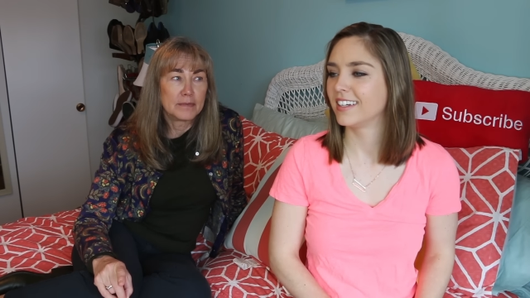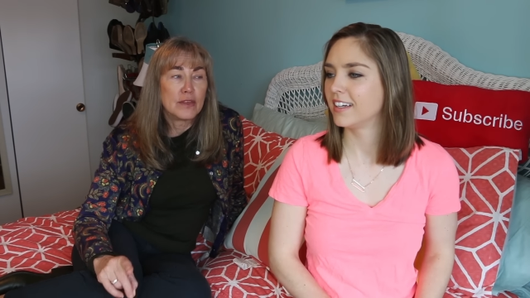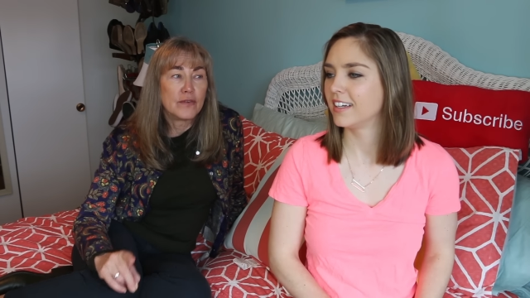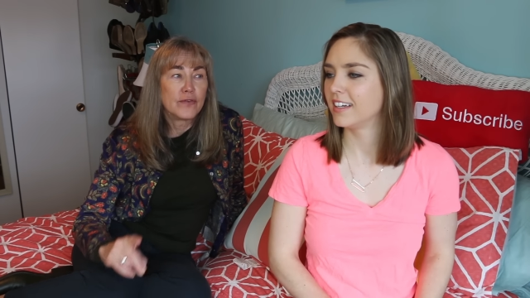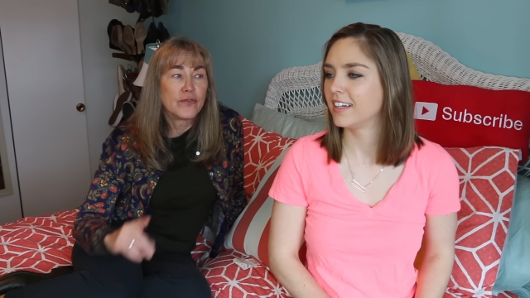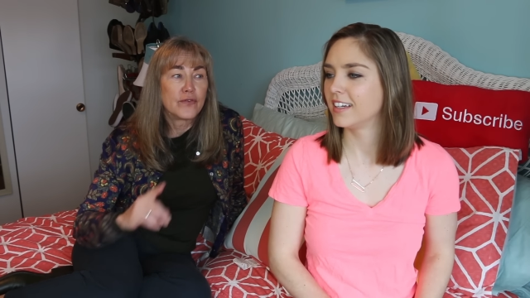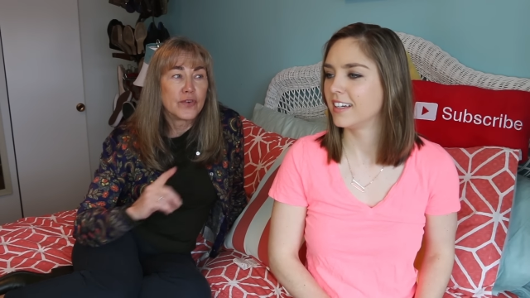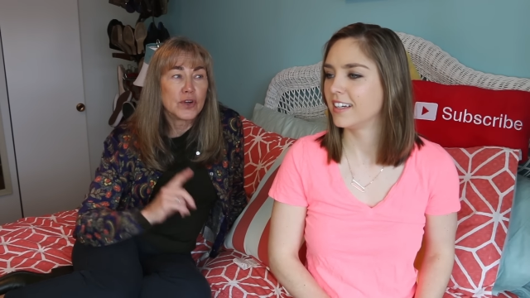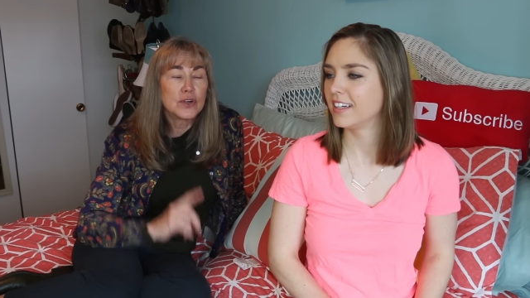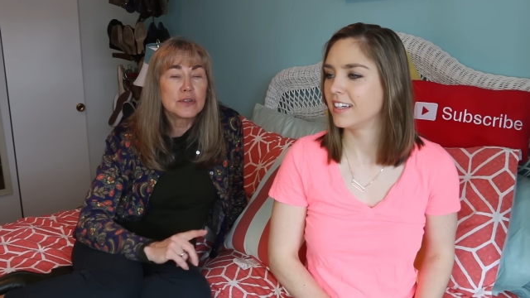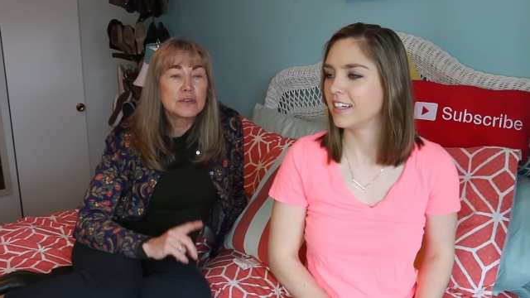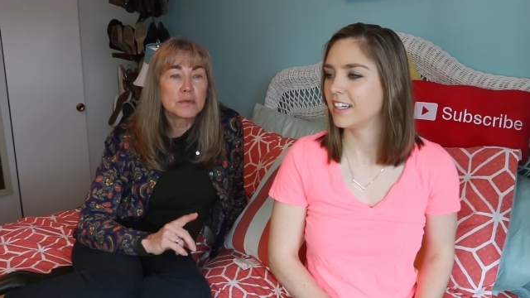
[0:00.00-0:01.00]
Speaker 1: The
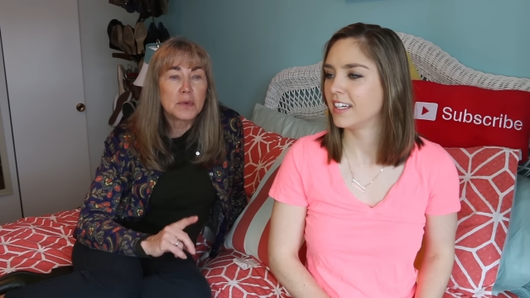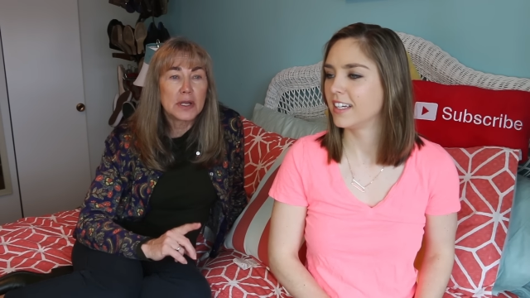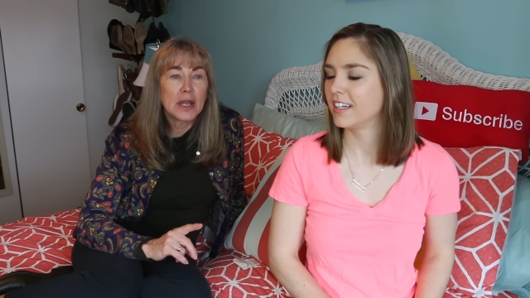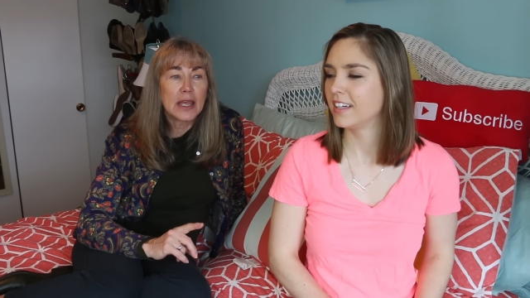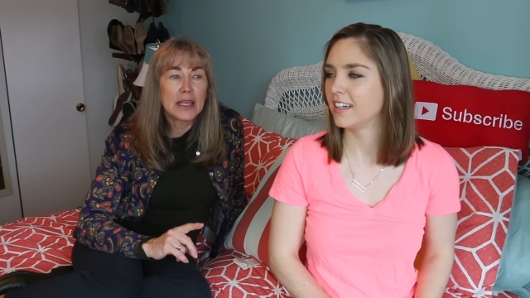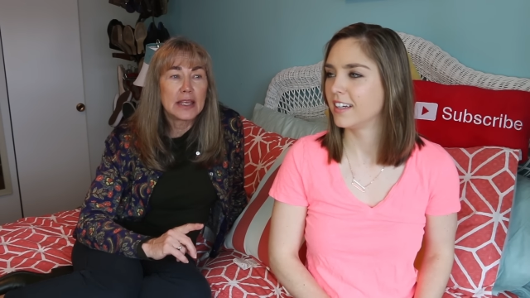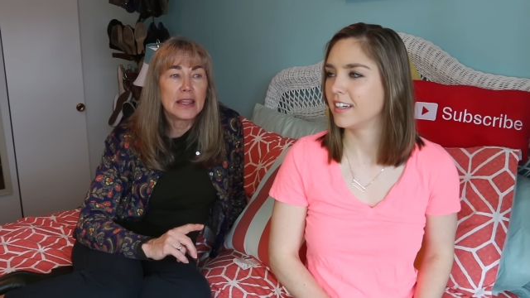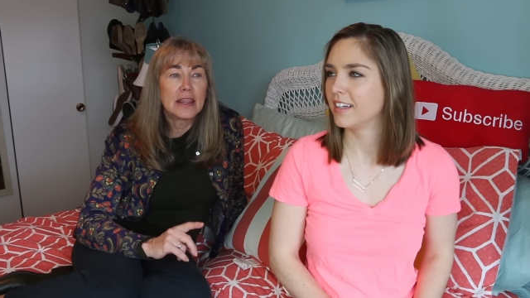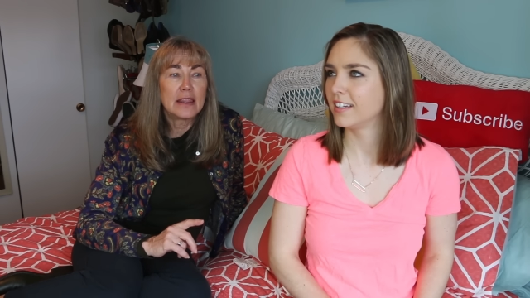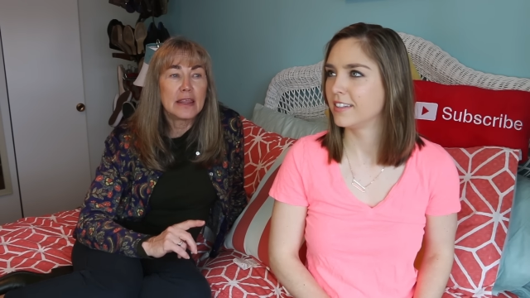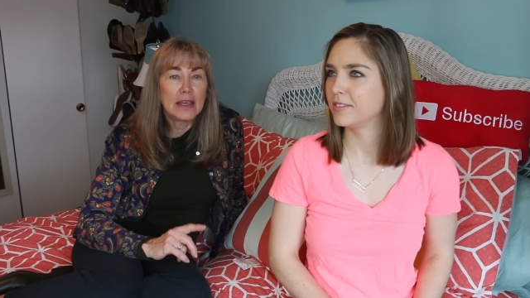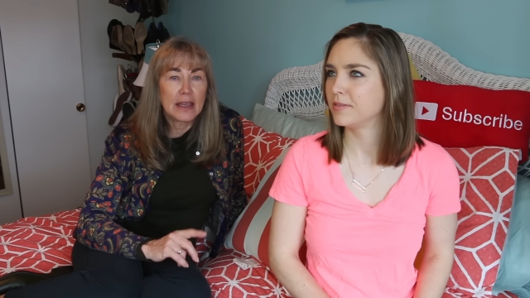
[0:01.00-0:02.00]
first one I can
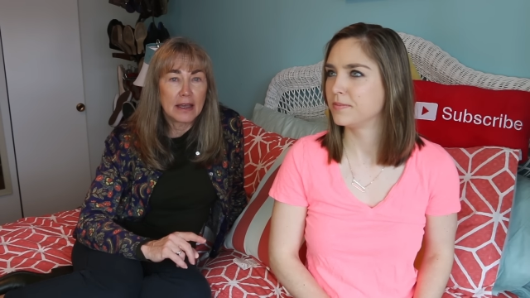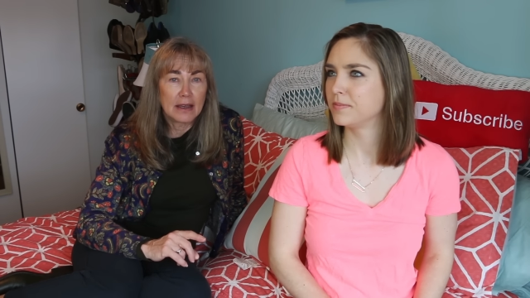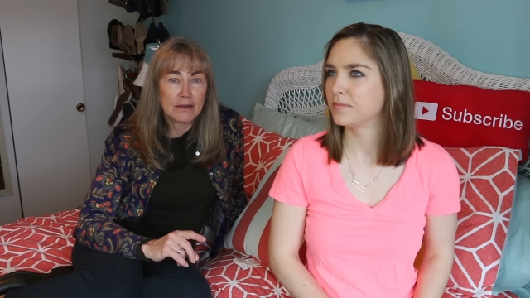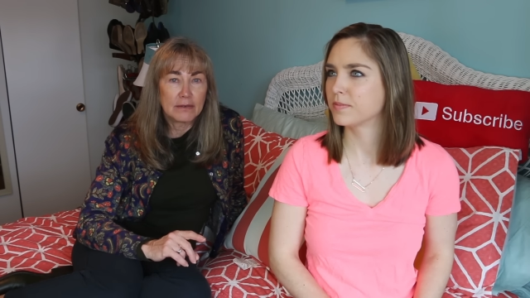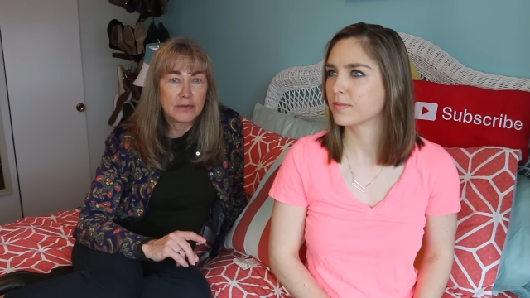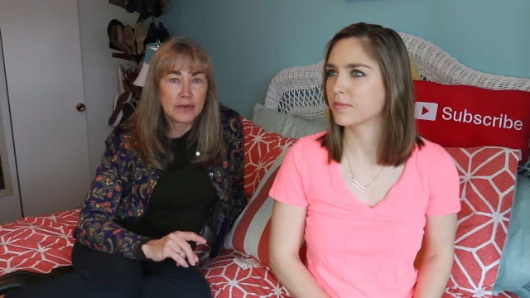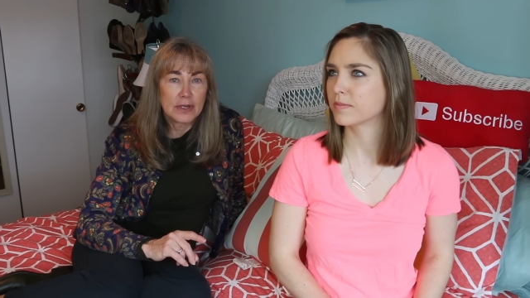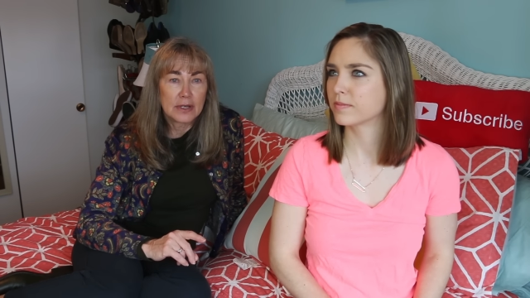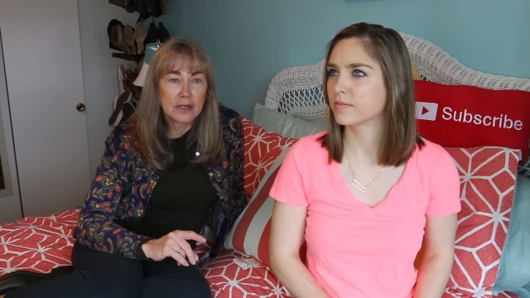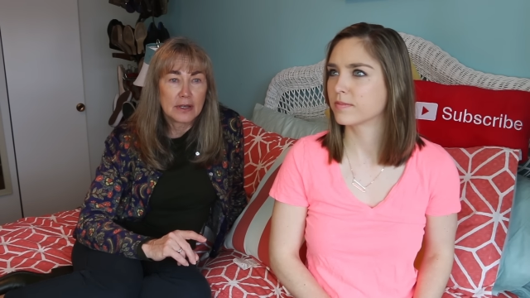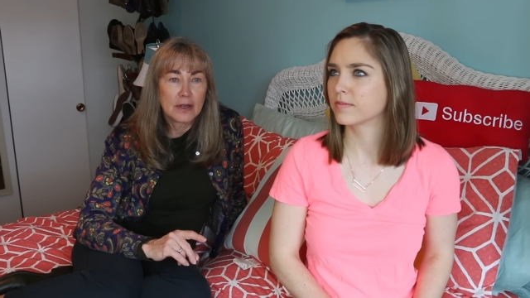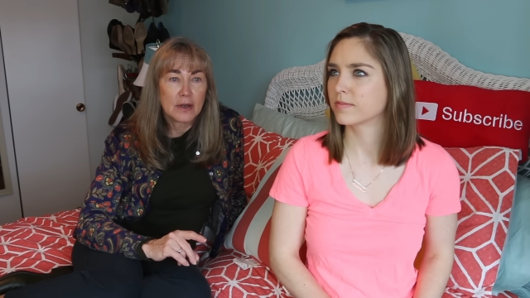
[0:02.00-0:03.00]
think of
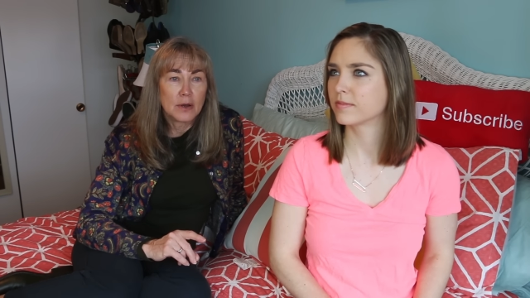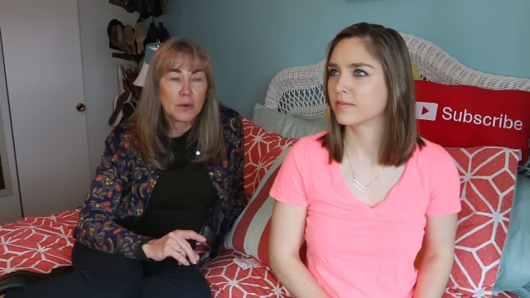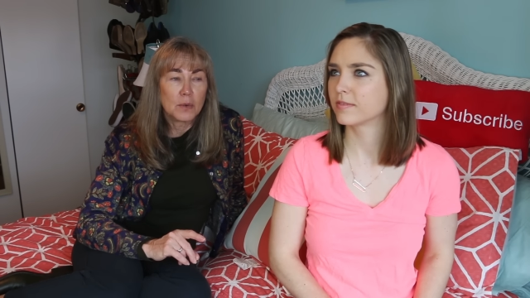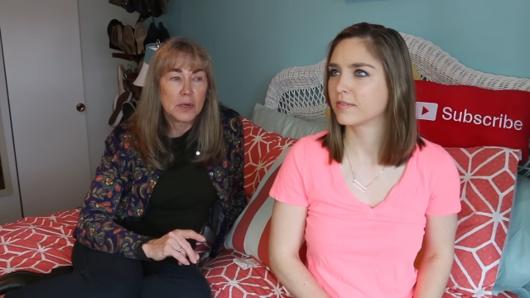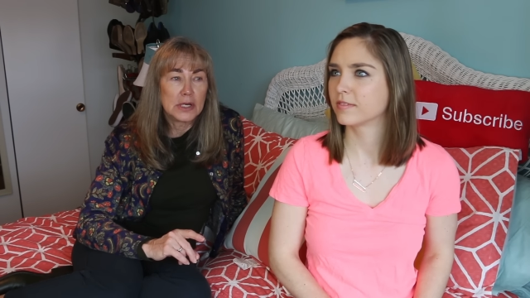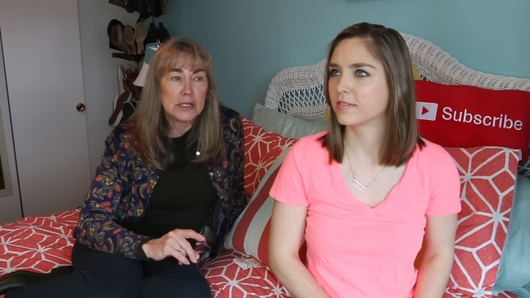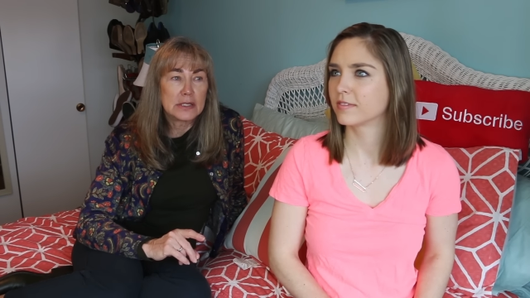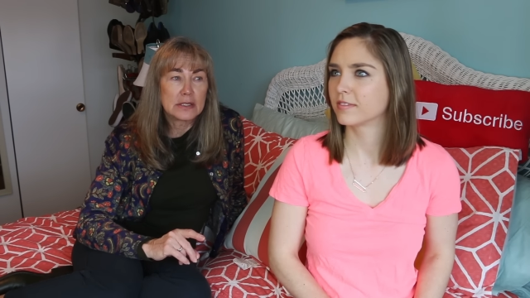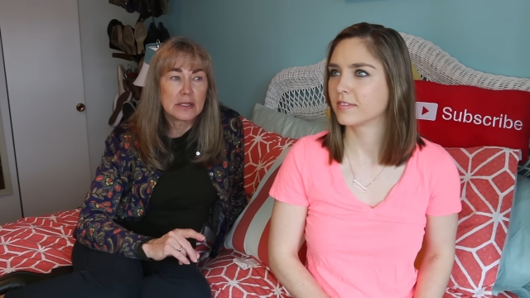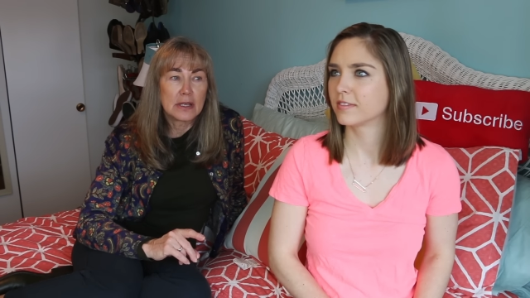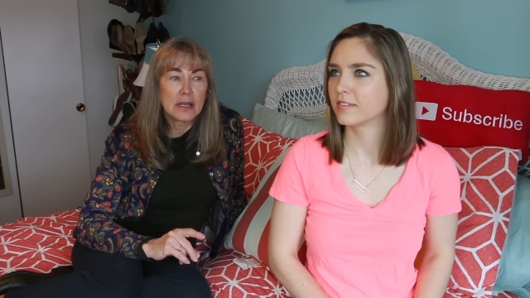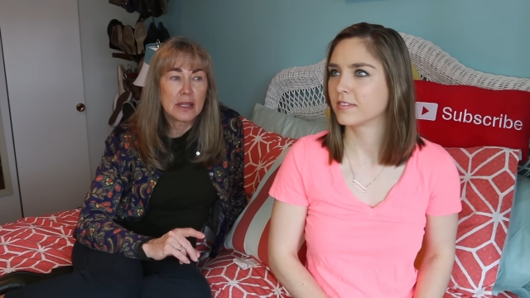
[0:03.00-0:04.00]
was
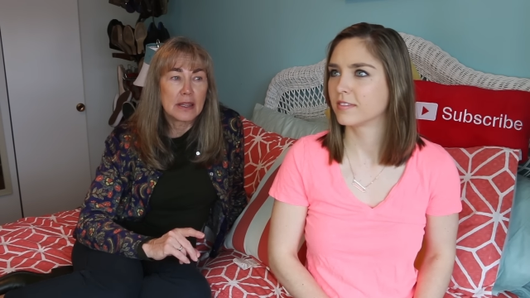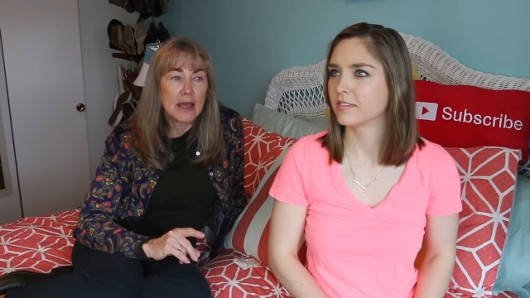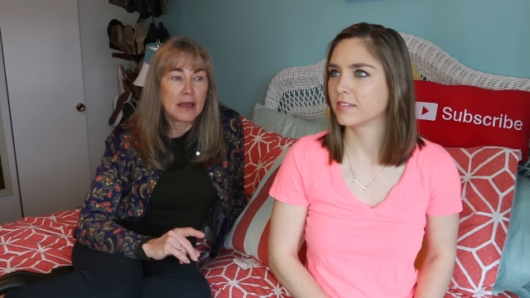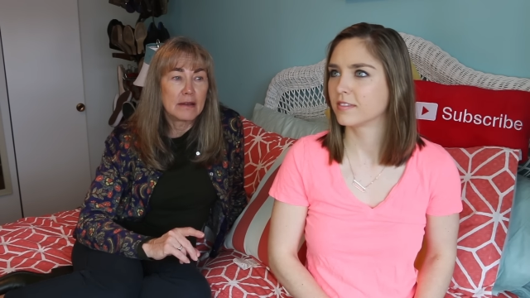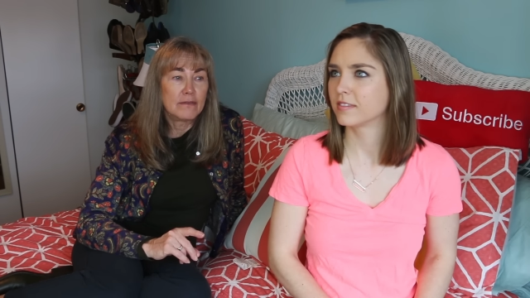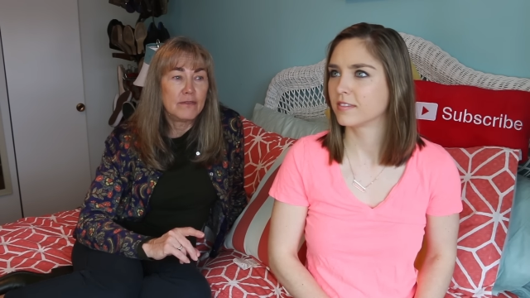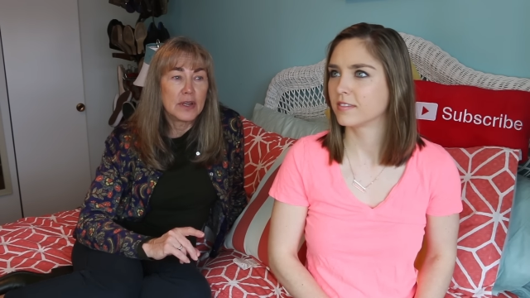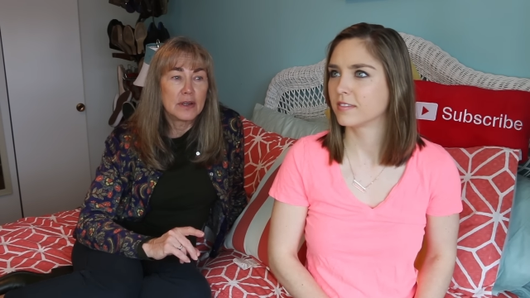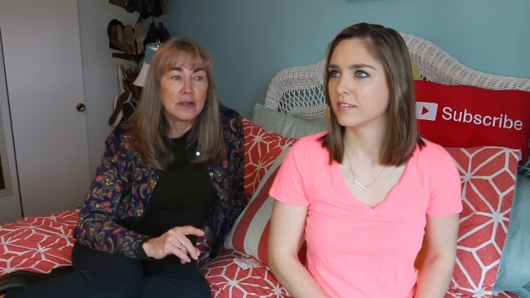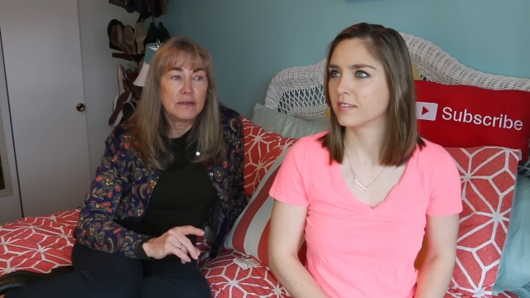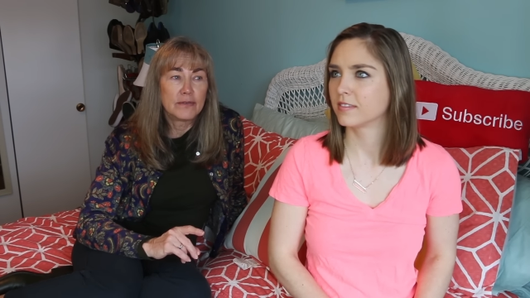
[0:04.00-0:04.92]
that very